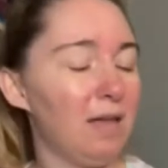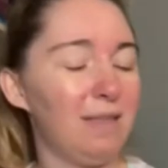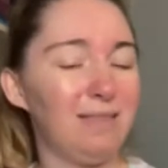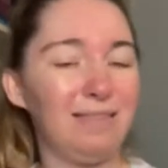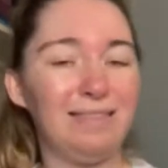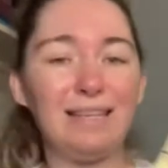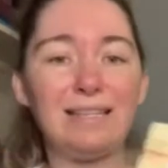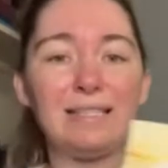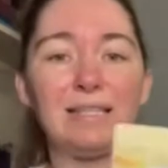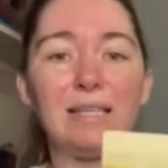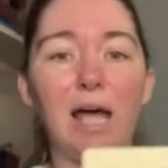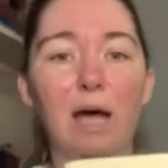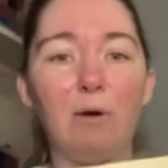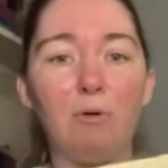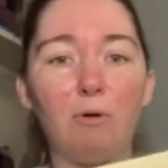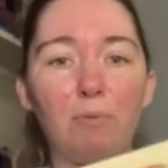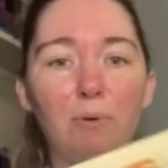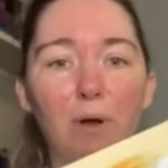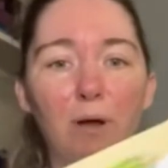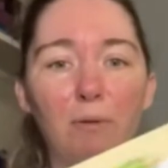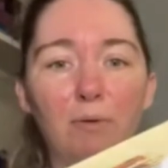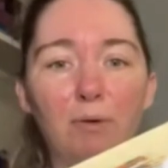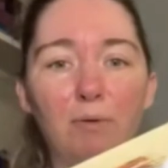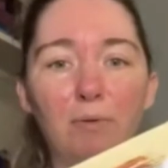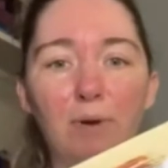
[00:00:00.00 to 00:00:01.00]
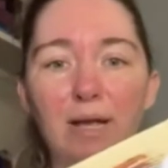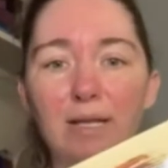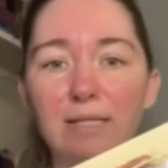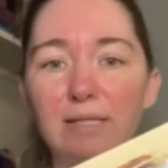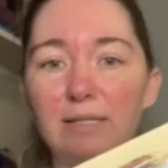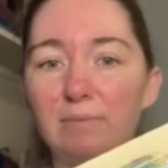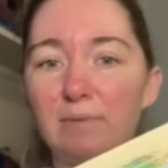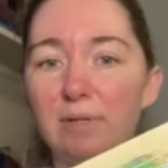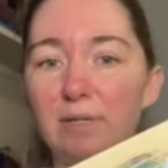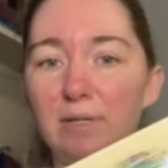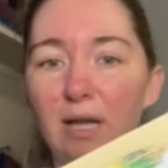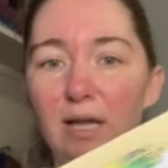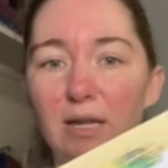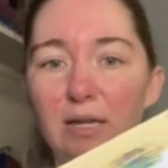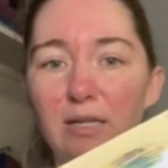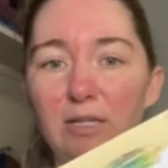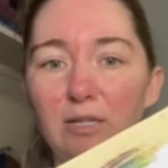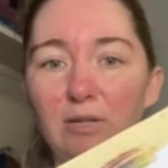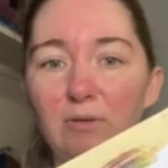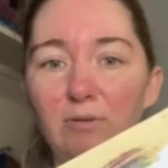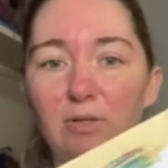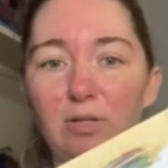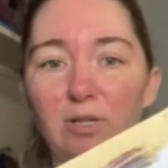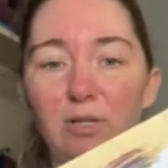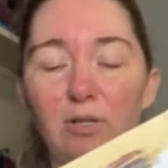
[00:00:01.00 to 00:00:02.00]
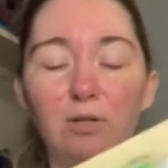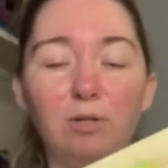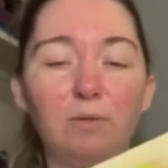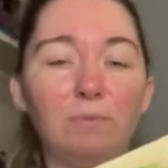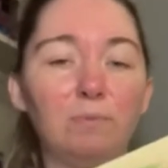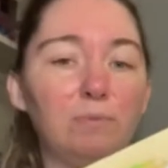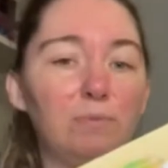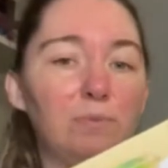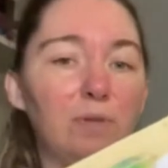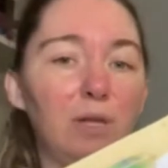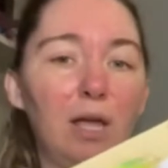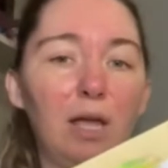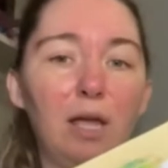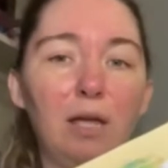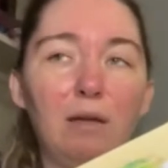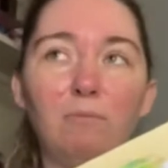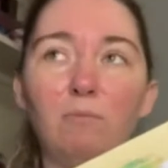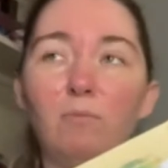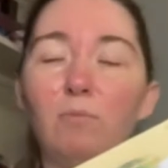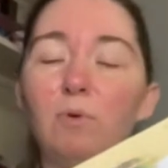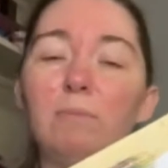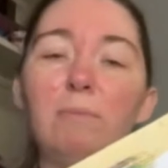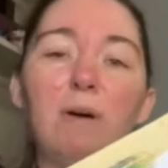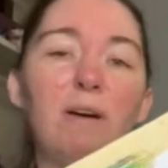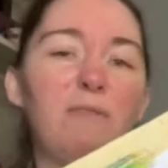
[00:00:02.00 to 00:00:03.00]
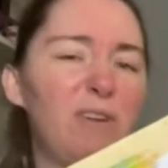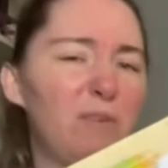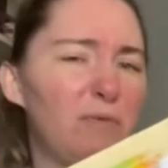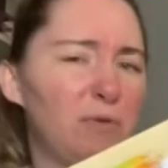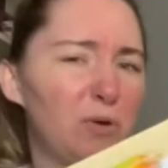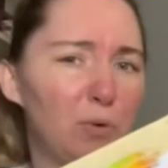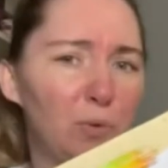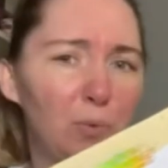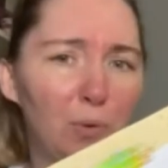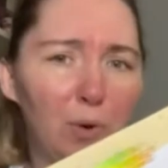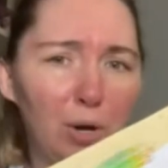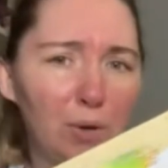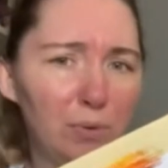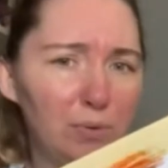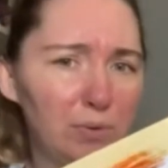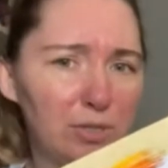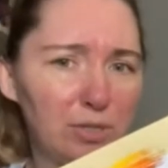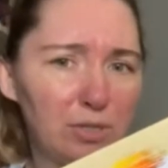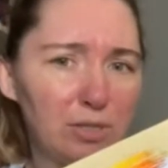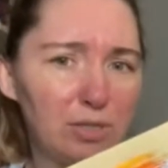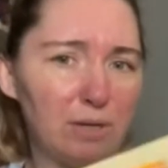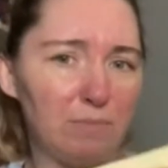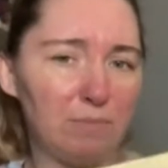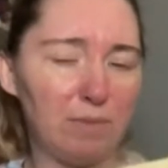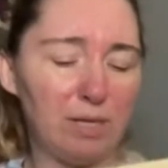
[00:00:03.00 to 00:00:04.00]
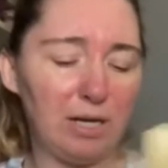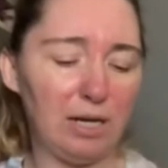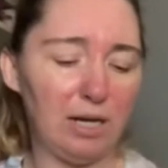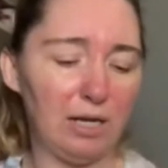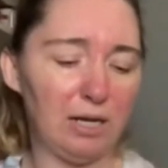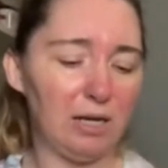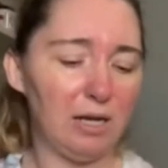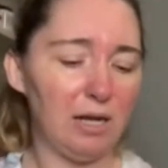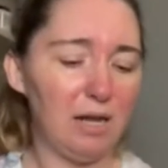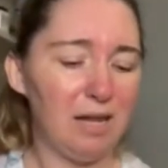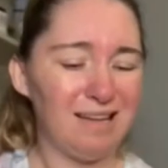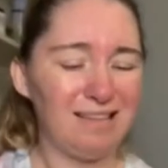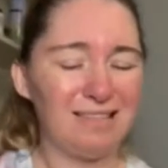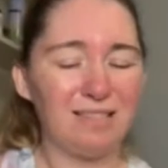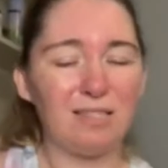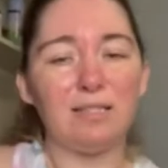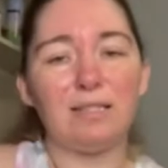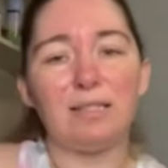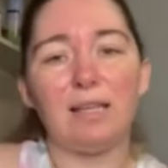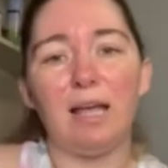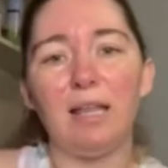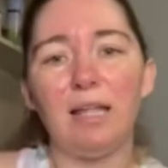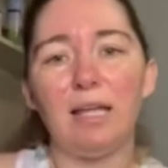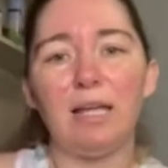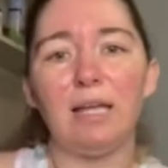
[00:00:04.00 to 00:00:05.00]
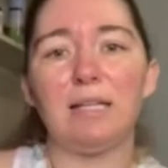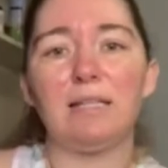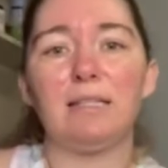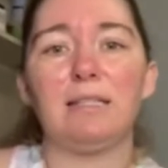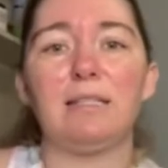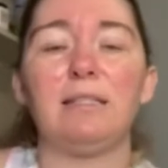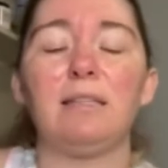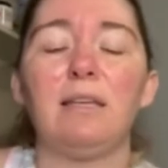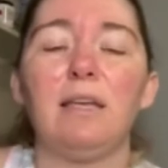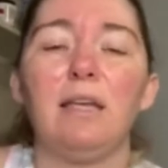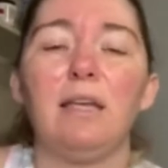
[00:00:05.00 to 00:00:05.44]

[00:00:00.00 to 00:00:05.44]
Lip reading: This I will probably write some kind of cute little, one of my favorite quotes or something in. So it's kind of,